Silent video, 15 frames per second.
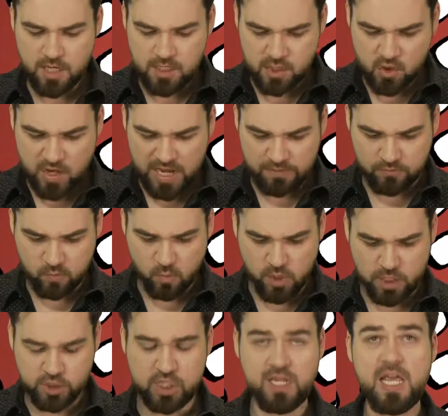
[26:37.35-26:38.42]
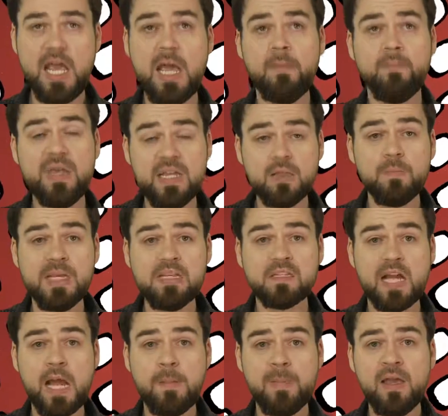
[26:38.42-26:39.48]
You have to watch it. And in the
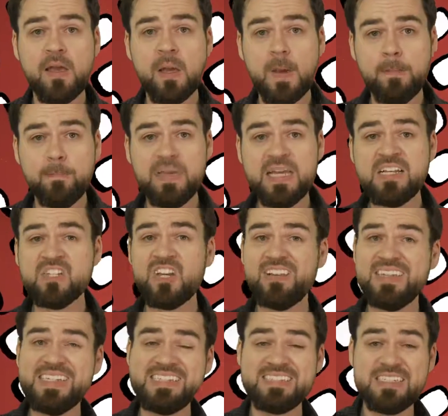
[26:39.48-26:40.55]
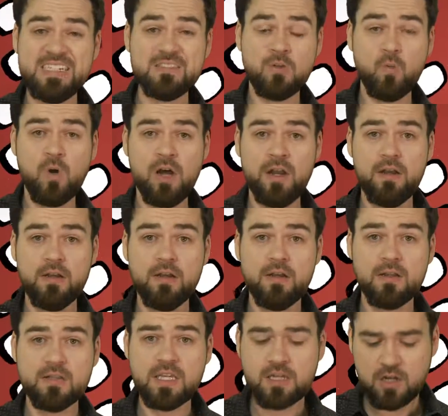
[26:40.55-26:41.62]
meantime, binge at least season 1.
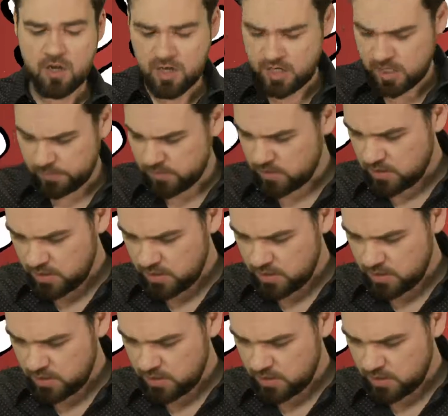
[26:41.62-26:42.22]
Get caught up.